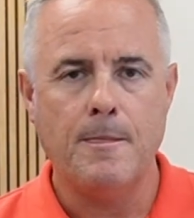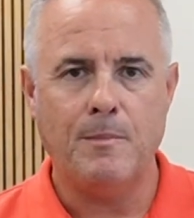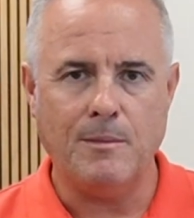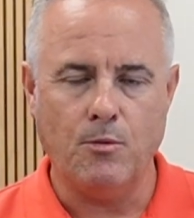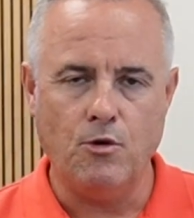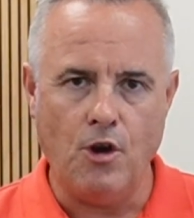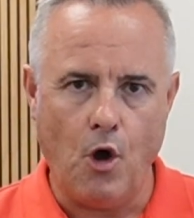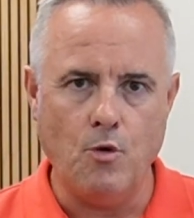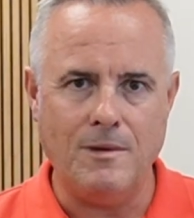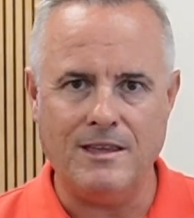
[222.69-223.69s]
People
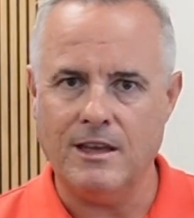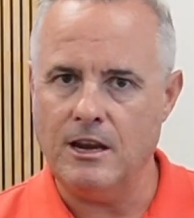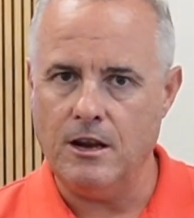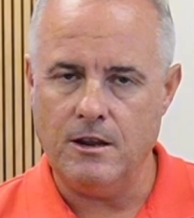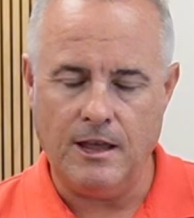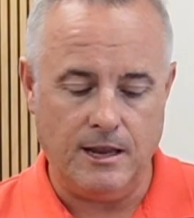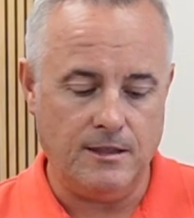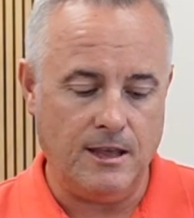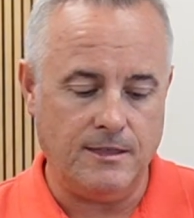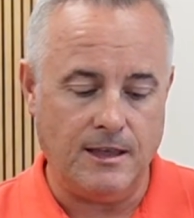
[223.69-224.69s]
know me.
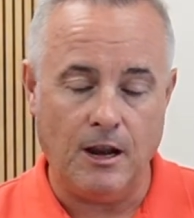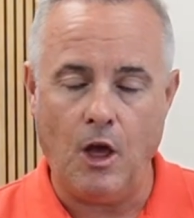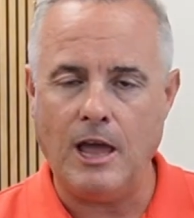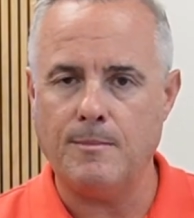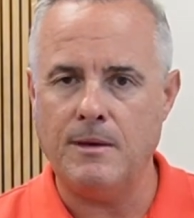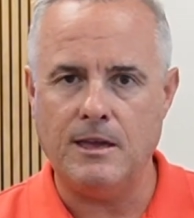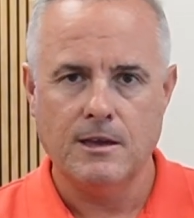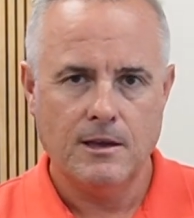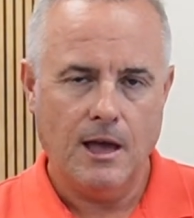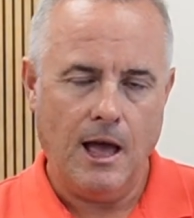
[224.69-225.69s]
They like me,
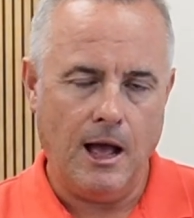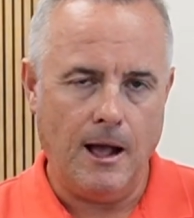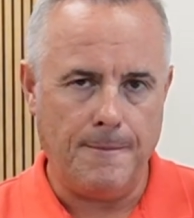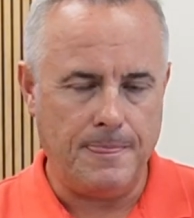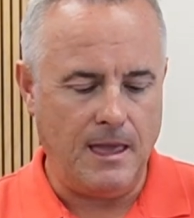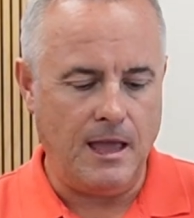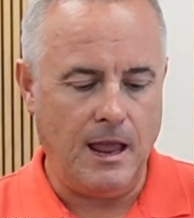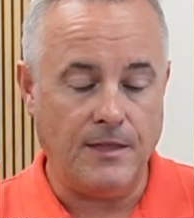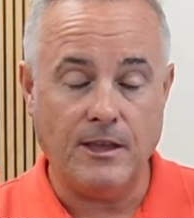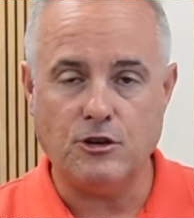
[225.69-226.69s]

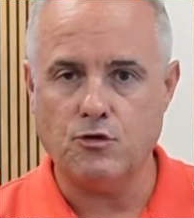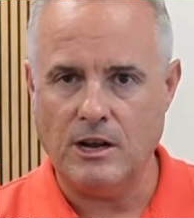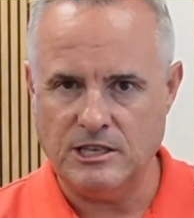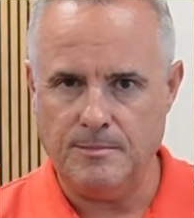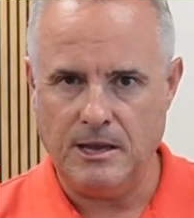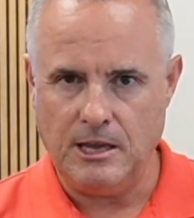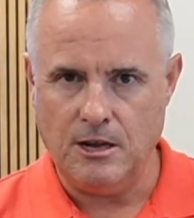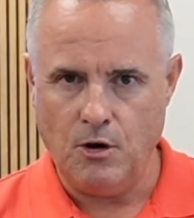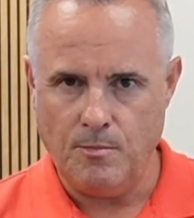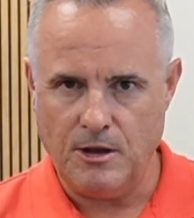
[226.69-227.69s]
and they trust me.
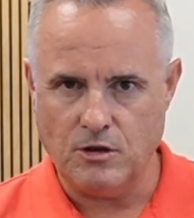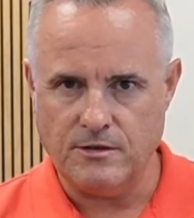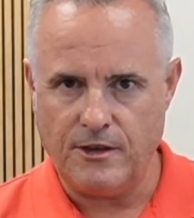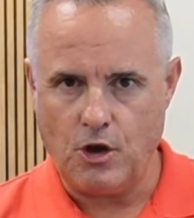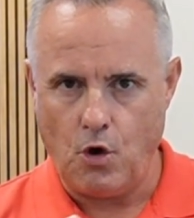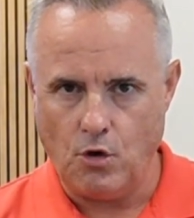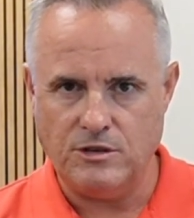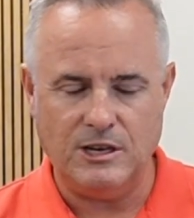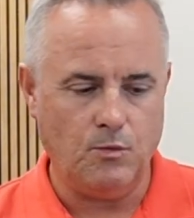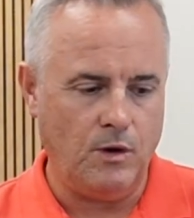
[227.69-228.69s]
Because of the
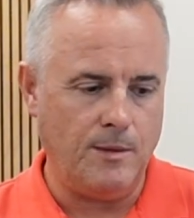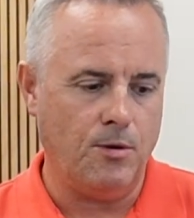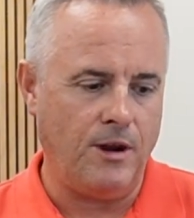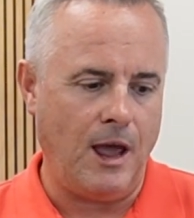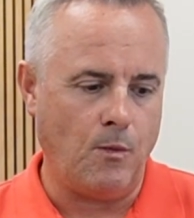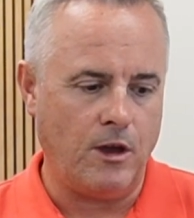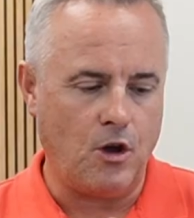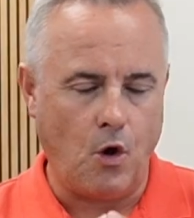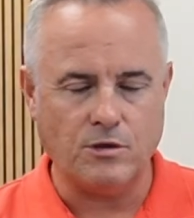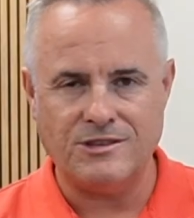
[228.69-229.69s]
content we put out. We're
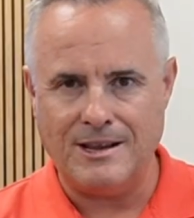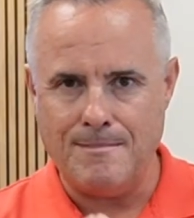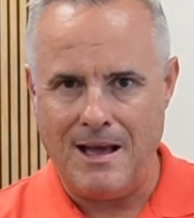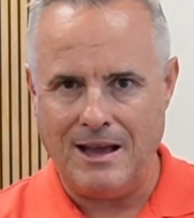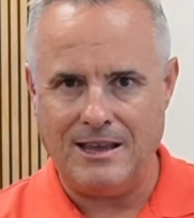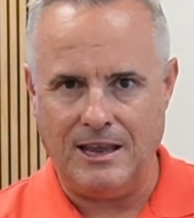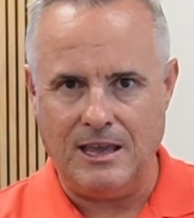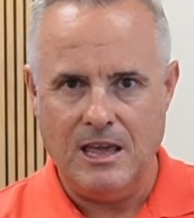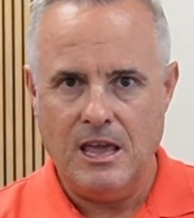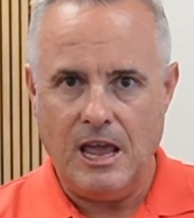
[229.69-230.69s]
constantly
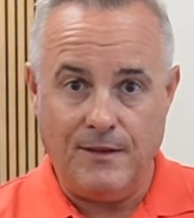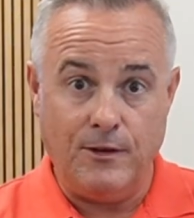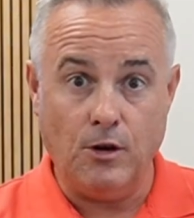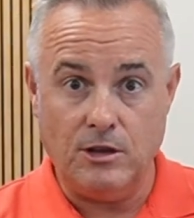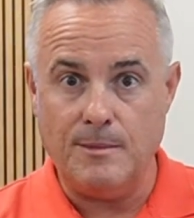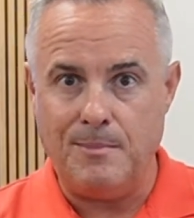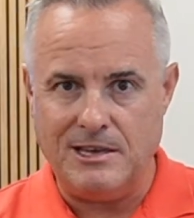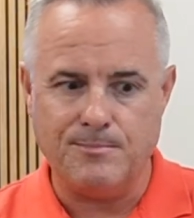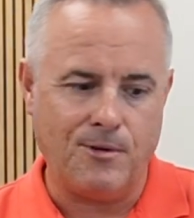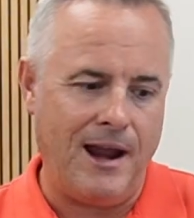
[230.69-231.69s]
marketing, and if you look at the
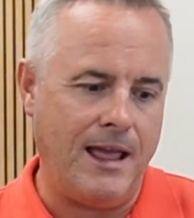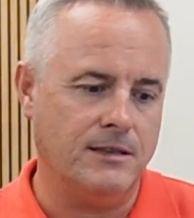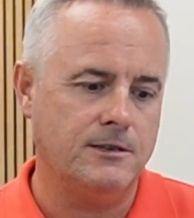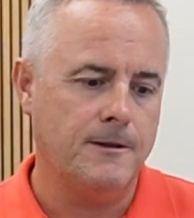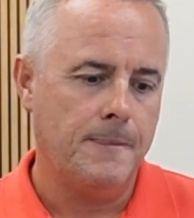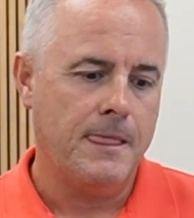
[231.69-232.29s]
best brands,